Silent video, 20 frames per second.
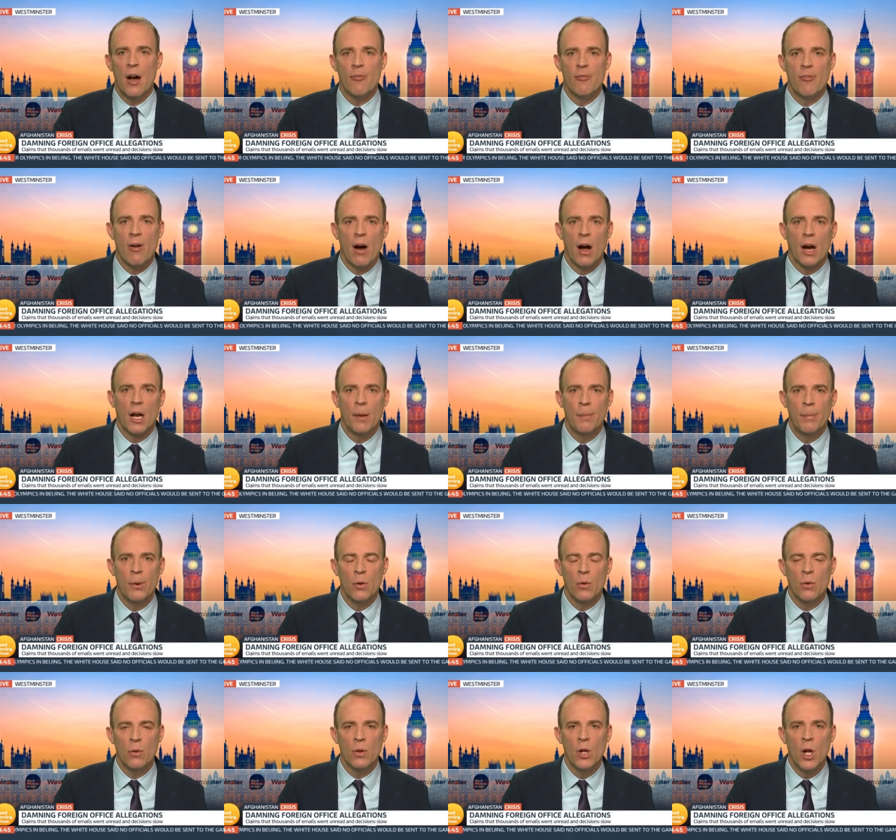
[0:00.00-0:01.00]
uh, via
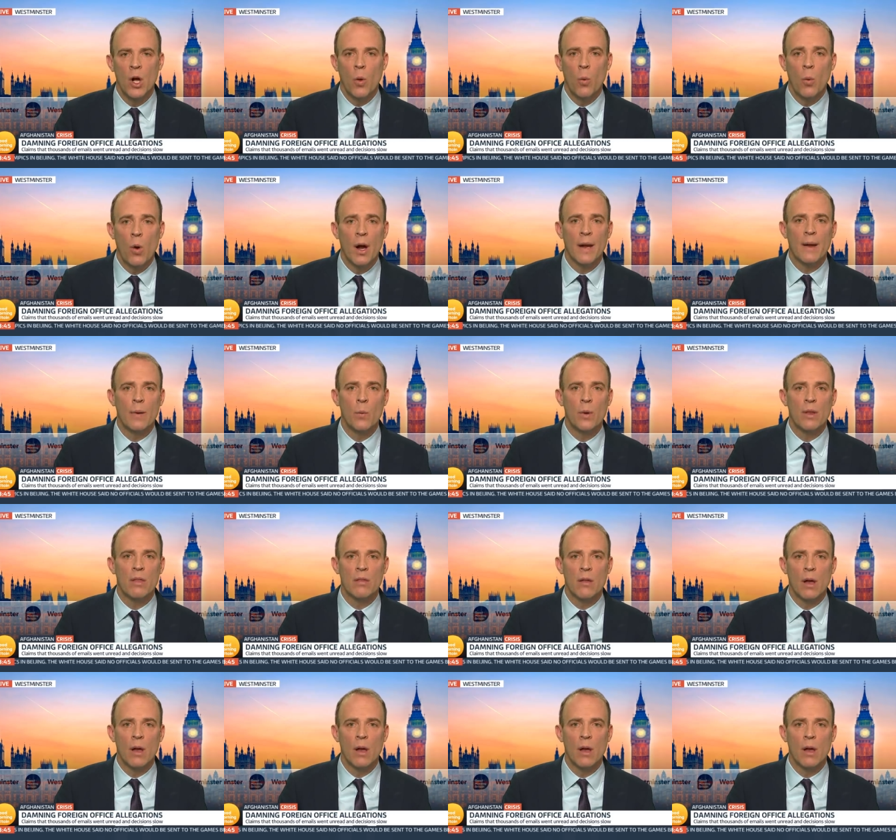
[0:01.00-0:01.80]
Kabul, working with